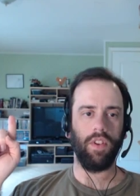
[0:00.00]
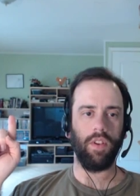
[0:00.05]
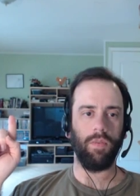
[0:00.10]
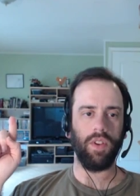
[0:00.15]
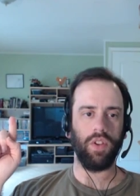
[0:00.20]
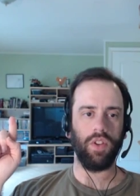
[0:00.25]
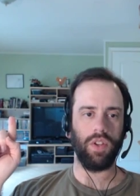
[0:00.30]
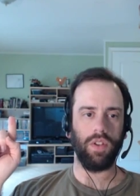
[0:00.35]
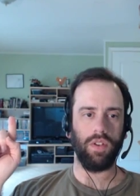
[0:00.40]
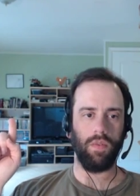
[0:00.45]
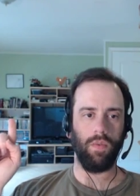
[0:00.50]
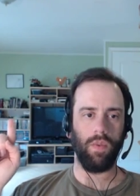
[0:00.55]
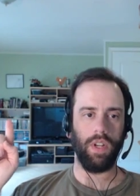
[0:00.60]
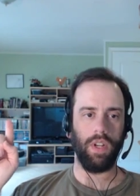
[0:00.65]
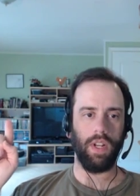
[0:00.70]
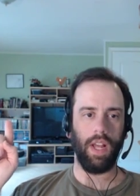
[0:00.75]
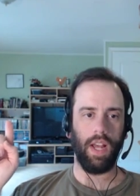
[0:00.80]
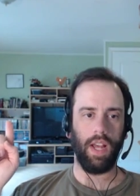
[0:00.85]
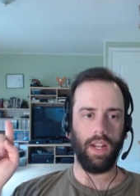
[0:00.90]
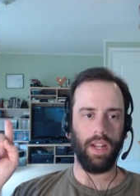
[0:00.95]
commissioned and
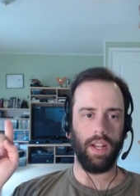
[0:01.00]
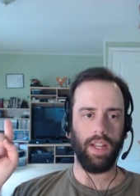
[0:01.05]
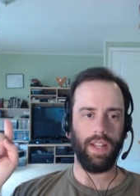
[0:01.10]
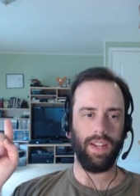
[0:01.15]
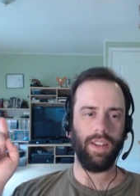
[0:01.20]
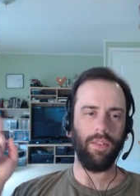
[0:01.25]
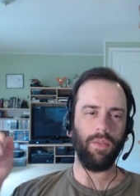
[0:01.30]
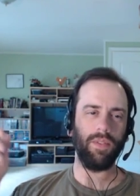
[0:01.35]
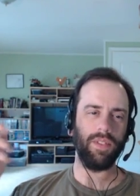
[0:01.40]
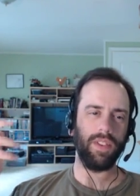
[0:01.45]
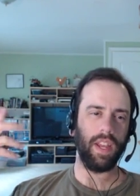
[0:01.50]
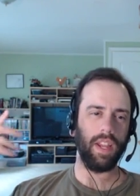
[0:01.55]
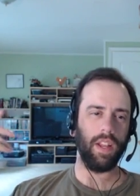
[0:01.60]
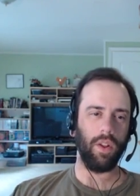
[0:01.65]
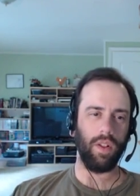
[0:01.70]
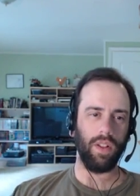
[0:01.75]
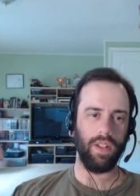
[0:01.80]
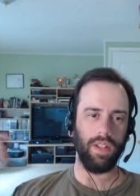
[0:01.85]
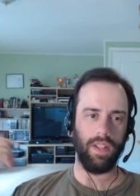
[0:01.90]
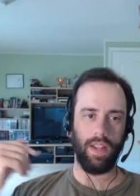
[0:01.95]
whatnot, and it was
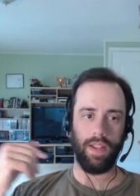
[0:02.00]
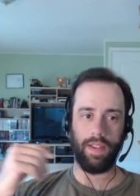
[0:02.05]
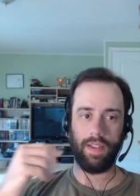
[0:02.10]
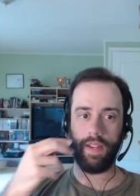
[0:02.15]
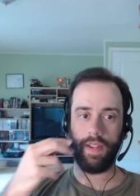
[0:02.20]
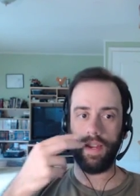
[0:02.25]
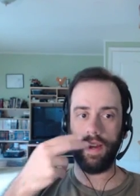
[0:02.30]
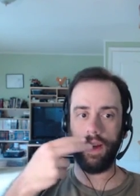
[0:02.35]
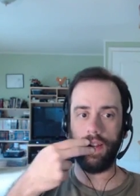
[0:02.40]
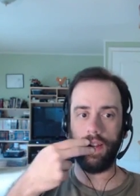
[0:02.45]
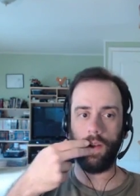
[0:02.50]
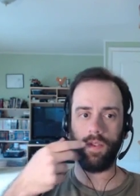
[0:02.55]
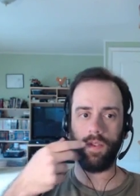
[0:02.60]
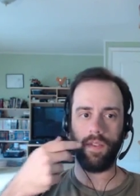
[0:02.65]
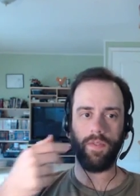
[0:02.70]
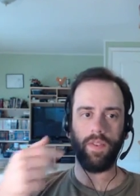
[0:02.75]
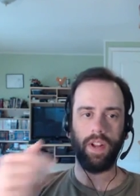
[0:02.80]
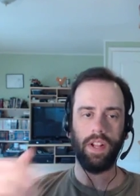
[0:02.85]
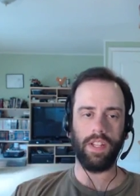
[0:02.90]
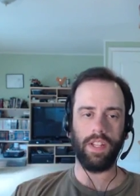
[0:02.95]
getting all dusty, and I was
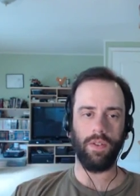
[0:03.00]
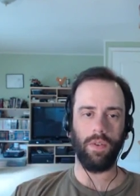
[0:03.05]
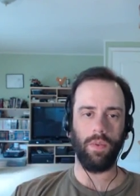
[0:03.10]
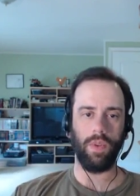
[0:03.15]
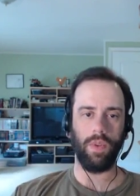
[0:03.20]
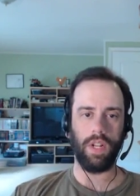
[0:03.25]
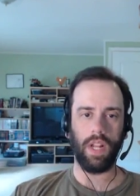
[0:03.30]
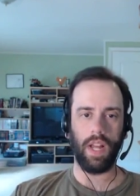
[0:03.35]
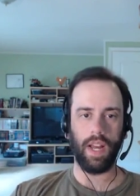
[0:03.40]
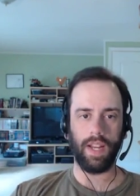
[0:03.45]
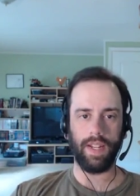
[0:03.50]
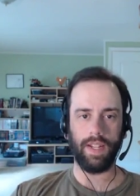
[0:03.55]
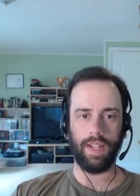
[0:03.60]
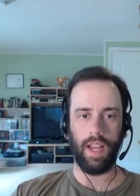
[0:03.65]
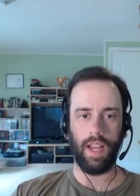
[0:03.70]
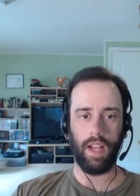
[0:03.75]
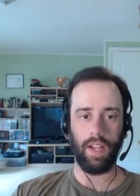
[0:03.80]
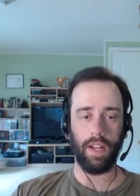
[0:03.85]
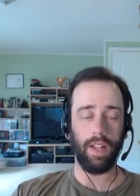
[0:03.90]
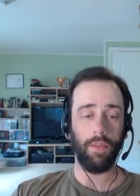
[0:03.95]
afraid someone would knock it
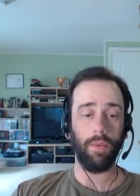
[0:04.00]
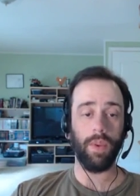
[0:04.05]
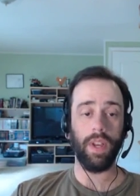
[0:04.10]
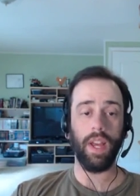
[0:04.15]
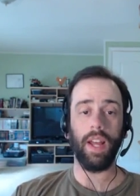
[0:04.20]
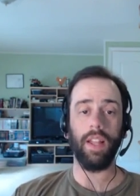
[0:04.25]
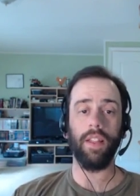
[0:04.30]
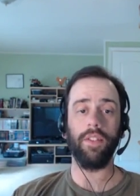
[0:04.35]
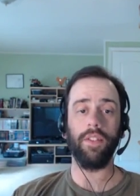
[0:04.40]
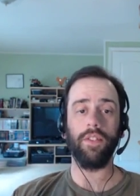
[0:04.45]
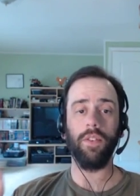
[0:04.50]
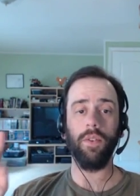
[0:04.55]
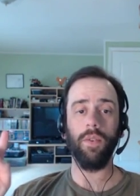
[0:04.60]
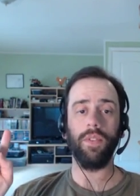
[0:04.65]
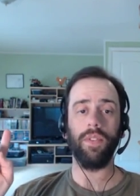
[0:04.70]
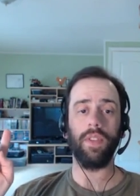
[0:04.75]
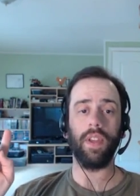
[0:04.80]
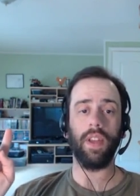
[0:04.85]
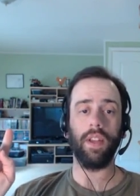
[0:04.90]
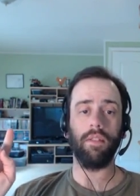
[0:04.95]
down. And then we got this new
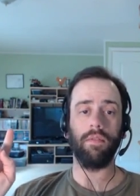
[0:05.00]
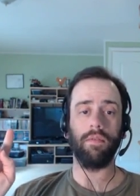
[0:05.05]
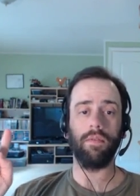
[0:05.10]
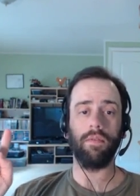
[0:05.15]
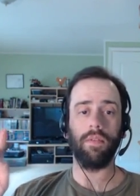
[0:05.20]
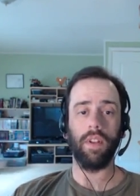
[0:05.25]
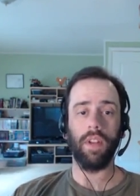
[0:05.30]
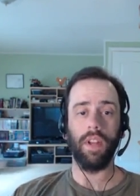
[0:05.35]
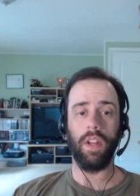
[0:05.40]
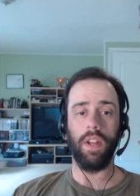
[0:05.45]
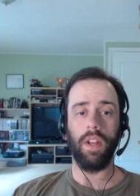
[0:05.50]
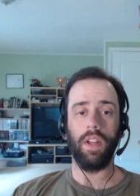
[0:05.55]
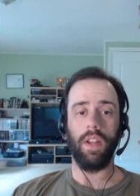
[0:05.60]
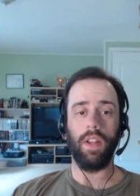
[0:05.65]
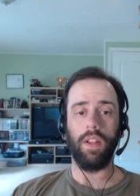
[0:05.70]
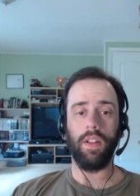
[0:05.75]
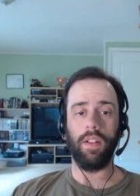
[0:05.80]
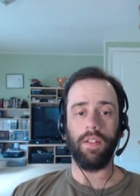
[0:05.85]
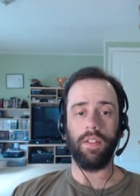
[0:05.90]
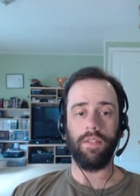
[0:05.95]
thing.
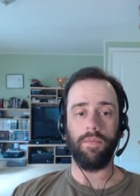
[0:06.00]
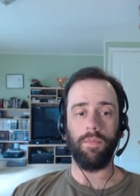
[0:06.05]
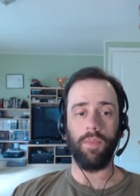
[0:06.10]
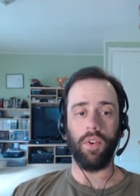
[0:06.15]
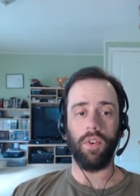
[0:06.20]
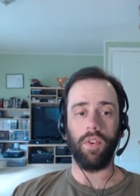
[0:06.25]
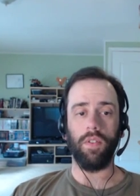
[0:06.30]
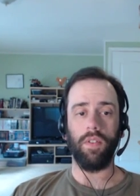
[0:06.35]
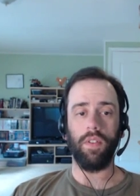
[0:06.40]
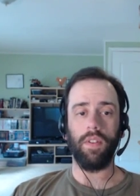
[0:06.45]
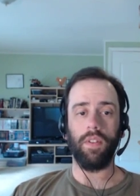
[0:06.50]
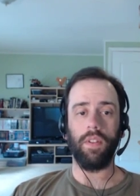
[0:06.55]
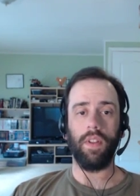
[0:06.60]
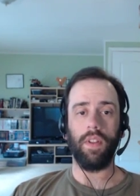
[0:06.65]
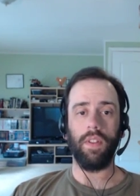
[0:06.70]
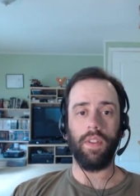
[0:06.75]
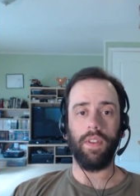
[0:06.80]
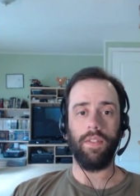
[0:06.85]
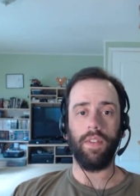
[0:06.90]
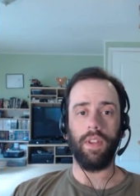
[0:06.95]
It's mirrored
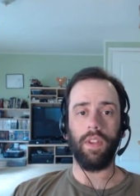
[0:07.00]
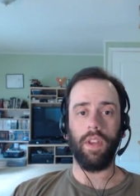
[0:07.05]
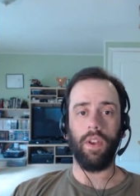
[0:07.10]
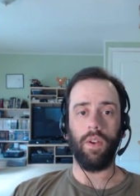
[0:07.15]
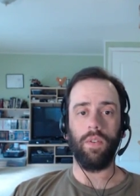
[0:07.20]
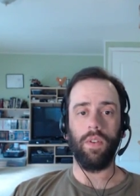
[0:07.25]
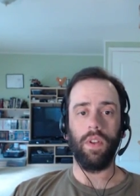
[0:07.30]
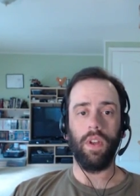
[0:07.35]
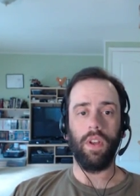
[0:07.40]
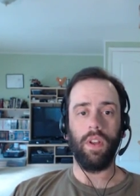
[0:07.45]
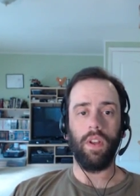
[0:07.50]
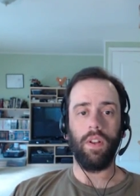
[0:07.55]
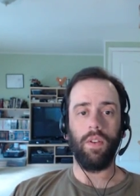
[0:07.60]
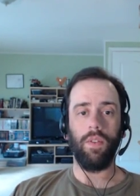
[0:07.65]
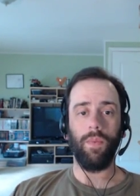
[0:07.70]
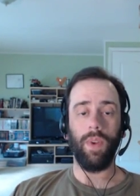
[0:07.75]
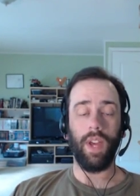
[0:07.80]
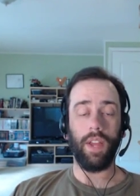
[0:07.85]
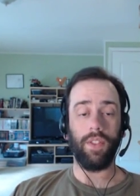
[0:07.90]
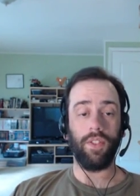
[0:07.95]
on the video.
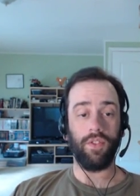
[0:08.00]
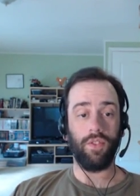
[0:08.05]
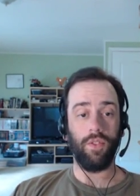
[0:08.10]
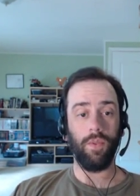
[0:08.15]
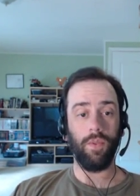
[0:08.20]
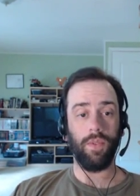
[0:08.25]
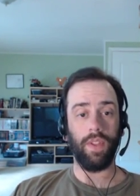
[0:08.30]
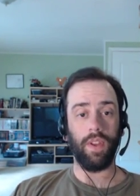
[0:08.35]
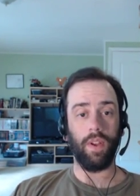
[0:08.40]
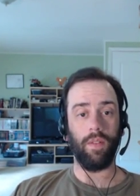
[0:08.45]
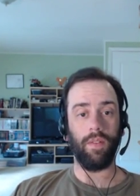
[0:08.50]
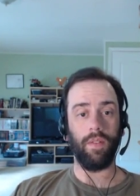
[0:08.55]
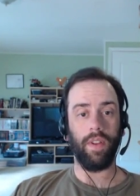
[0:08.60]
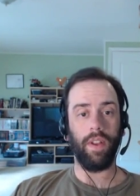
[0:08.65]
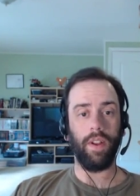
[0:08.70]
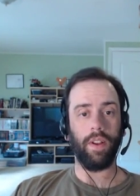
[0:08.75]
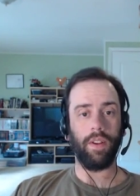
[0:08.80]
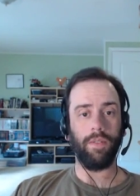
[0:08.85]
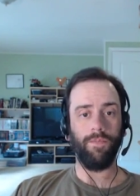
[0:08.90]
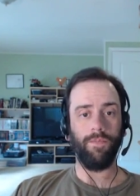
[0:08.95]
We got this new thing over
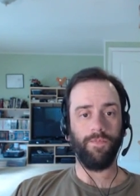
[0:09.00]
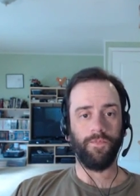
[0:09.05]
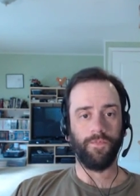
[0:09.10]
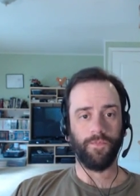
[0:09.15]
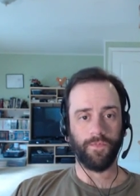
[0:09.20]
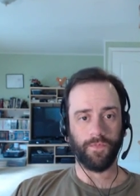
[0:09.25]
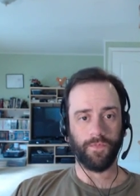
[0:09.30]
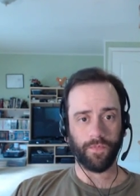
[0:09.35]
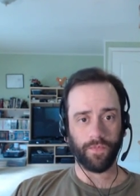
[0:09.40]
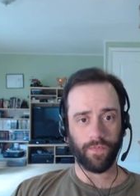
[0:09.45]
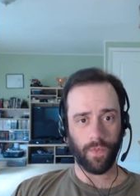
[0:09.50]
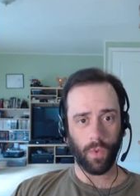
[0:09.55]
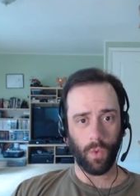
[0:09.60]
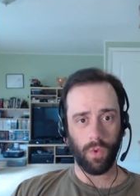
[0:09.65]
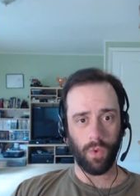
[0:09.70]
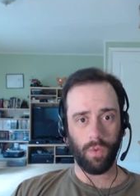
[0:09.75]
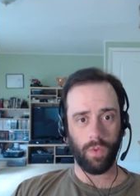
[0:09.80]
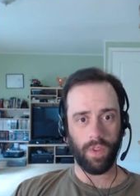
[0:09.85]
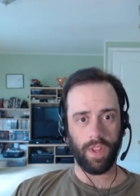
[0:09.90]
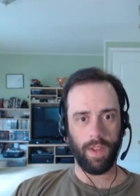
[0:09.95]
here,
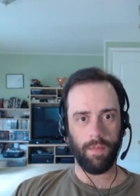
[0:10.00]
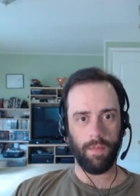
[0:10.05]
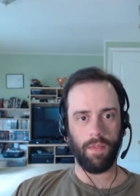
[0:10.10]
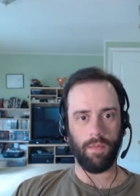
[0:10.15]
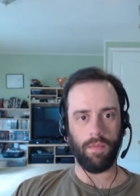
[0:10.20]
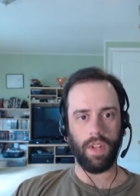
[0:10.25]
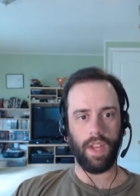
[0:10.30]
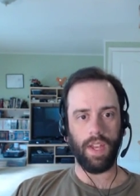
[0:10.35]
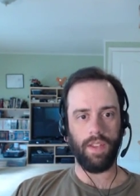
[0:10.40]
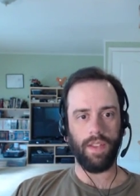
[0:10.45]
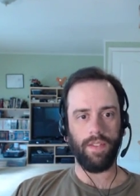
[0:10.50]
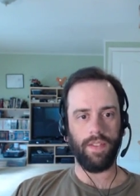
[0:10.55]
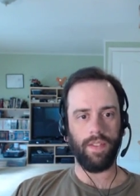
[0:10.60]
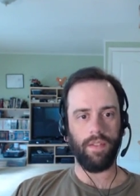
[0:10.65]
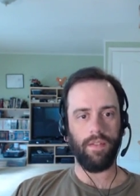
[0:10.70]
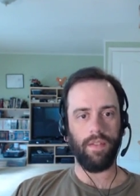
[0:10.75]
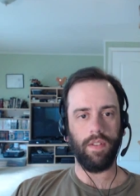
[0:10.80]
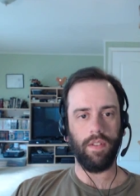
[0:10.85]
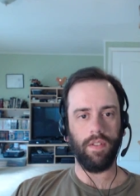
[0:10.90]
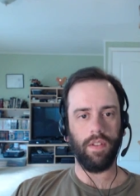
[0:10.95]
which will keep them nice
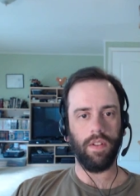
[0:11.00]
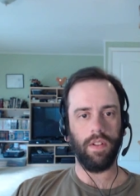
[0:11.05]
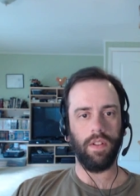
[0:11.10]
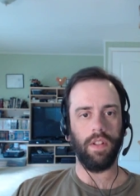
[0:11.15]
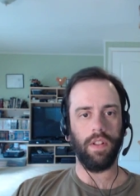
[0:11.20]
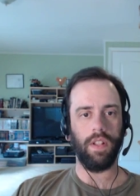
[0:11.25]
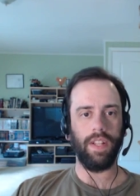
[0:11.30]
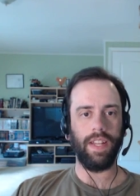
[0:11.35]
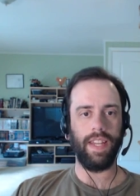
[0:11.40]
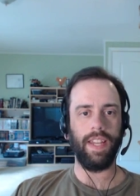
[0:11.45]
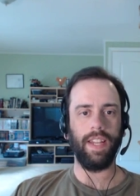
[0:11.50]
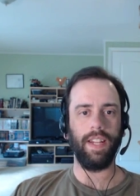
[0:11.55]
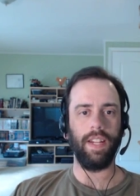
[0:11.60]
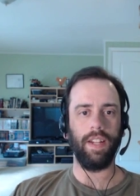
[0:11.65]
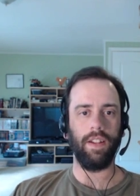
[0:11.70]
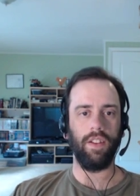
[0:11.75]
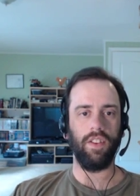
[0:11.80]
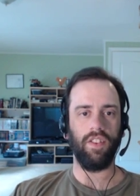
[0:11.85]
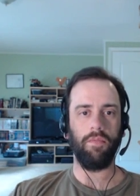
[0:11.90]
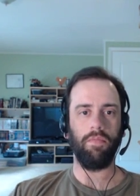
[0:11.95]
and clean
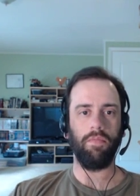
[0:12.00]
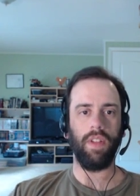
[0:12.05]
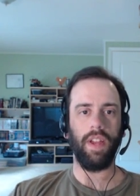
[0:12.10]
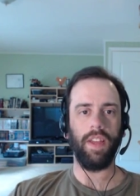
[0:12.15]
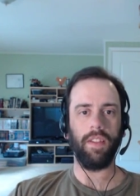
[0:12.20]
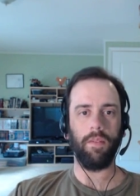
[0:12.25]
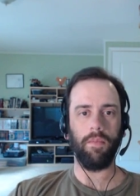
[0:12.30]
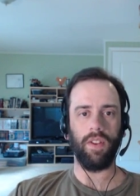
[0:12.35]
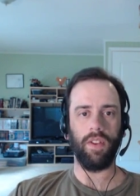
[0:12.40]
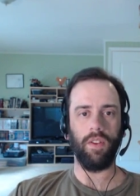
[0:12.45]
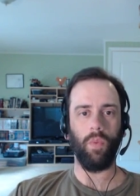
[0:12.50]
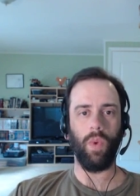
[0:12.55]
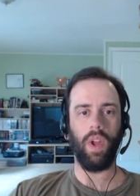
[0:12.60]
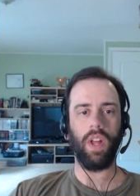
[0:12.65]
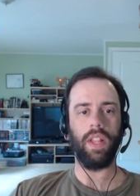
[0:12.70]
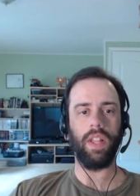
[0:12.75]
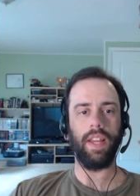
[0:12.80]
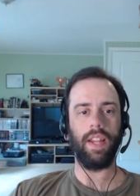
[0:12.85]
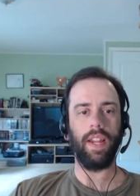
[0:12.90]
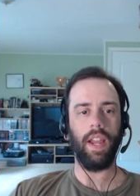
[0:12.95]
and display them in a
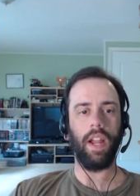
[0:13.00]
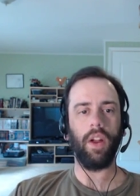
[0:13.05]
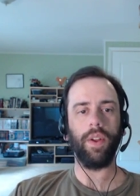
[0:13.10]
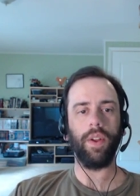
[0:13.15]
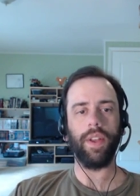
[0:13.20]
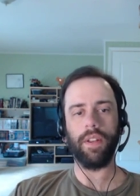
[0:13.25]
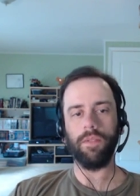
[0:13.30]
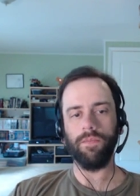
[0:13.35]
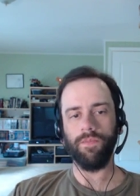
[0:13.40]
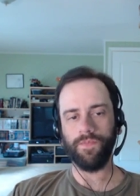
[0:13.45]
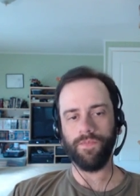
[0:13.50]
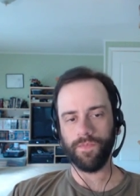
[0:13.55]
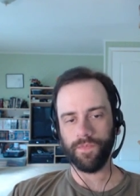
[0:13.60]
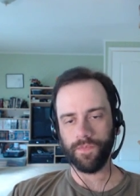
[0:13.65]
well-lit area.